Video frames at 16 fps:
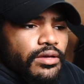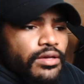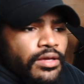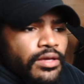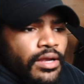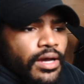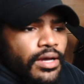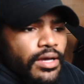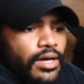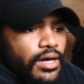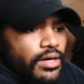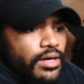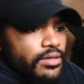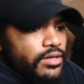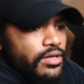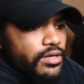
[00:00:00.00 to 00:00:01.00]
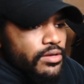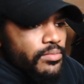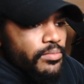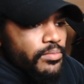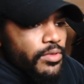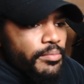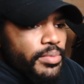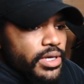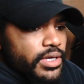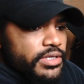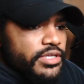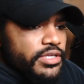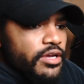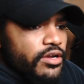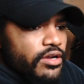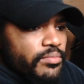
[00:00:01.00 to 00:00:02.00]
And I got the
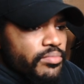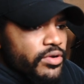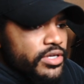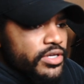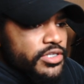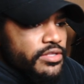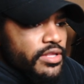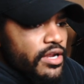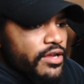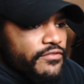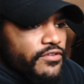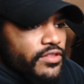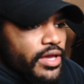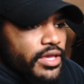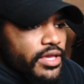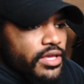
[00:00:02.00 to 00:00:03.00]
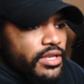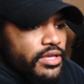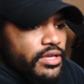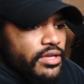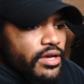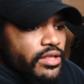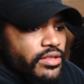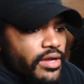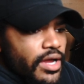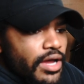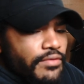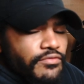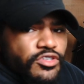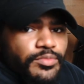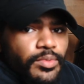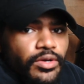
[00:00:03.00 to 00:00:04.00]
biggest air compressor that I feel like any other
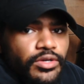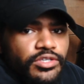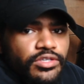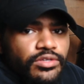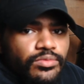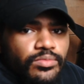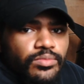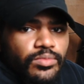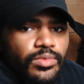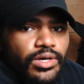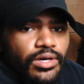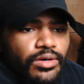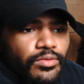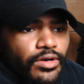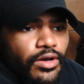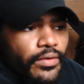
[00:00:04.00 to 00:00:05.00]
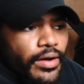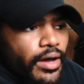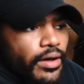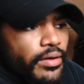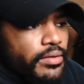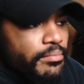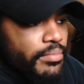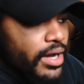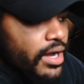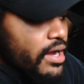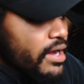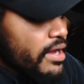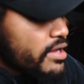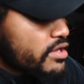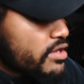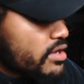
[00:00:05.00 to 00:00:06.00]
average person will go out and
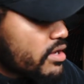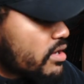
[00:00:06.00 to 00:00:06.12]
buy.